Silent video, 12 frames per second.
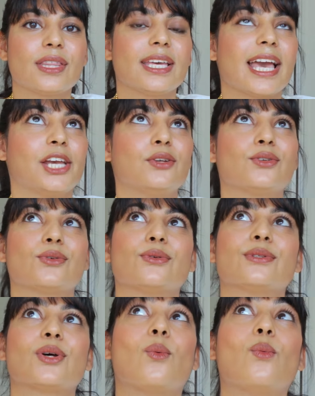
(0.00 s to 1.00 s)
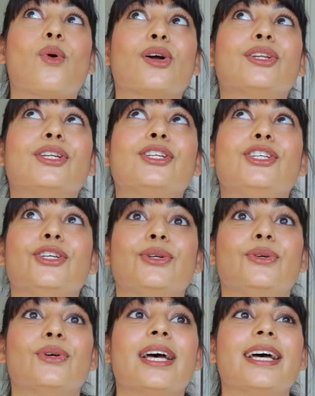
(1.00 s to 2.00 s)
the angels want
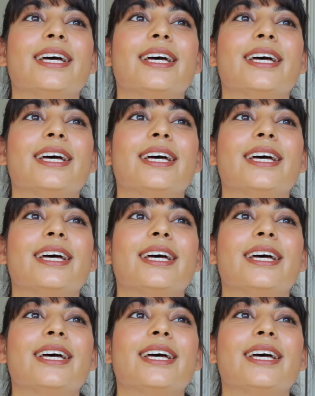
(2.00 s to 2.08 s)
you